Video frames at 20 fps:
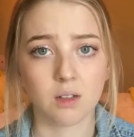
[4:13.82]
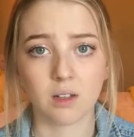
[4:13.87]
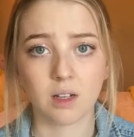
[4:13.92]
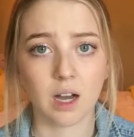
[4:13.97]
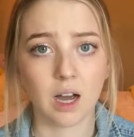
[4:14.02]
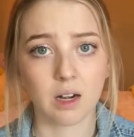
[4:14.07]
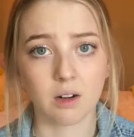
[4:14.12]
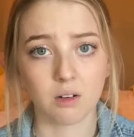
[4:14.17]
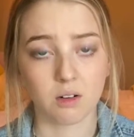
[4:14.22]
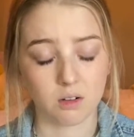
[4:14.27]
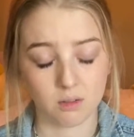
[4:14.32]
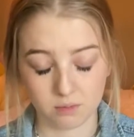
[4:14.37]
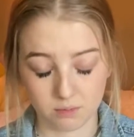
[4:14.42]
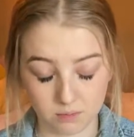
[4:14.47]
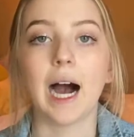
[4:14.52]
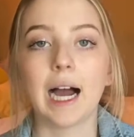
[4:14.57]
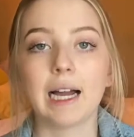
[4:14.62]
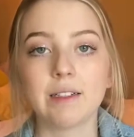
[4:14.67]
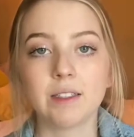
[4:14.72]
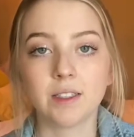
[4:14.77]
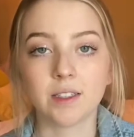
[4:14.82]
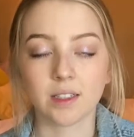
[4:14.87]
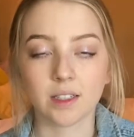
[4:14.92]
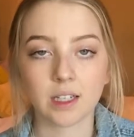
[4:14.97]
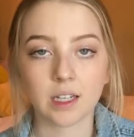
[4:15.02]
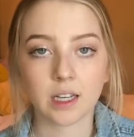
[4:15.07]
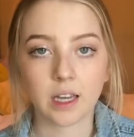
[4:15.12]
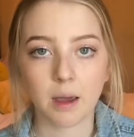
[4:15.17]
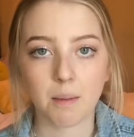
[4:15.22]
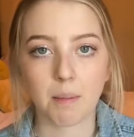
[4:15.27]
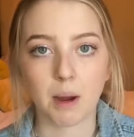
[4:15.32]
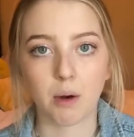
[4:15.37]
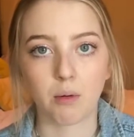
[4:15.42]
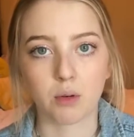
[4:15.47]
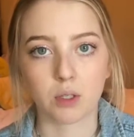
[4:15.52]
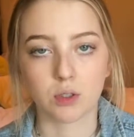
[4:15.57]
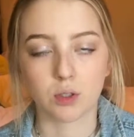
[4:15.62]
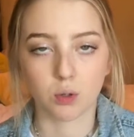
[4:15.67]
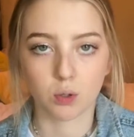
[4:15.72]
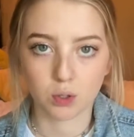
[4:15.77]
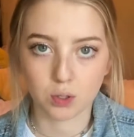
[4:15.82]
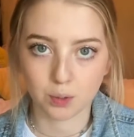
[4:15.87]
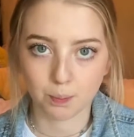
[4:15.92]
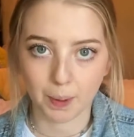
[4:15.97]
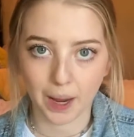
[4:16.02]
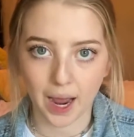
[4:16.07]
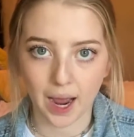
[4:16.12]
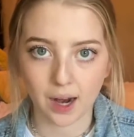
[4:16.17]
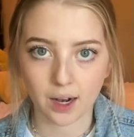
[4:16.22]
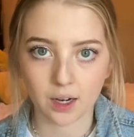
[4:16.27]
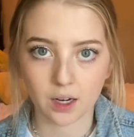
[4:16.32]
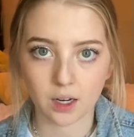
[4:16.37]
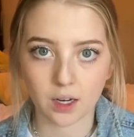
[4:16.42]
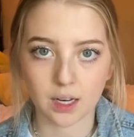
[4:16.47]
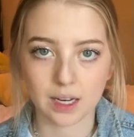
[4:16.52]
I don't know. I didn't get my results back